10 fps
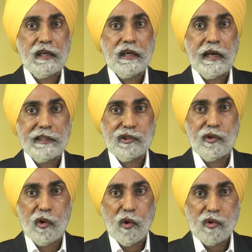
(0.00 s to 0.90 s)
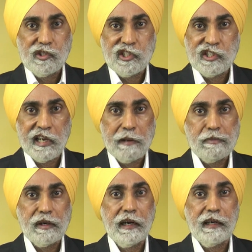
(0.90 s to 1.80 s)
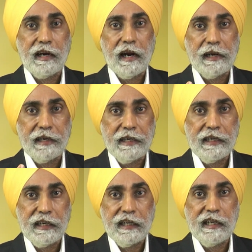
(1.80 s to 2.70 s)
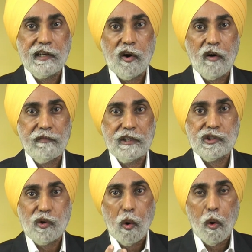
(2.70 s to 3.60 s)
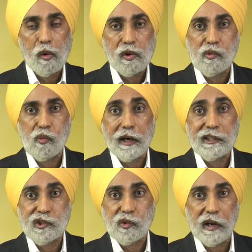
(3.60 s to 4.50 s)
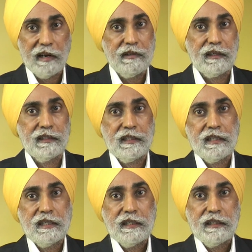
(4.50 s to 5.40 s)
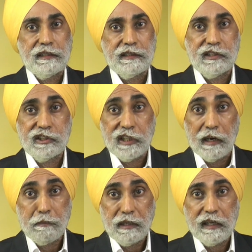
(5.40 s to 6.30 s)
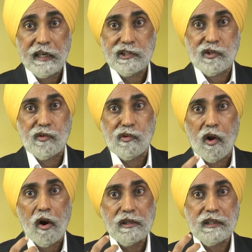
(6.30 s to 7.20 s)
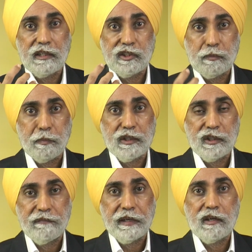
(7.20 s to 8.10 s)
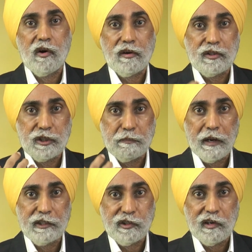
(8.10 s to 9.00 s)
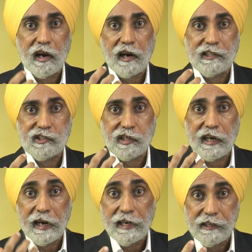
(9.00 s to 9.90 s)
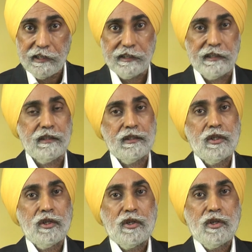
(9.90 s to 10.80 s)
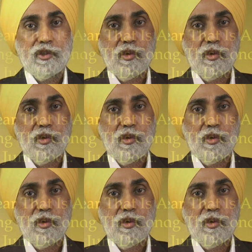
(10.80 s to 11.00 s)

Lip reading: has no separate identity of its own whatsoever. Jam is not a specific or a specialized entity. So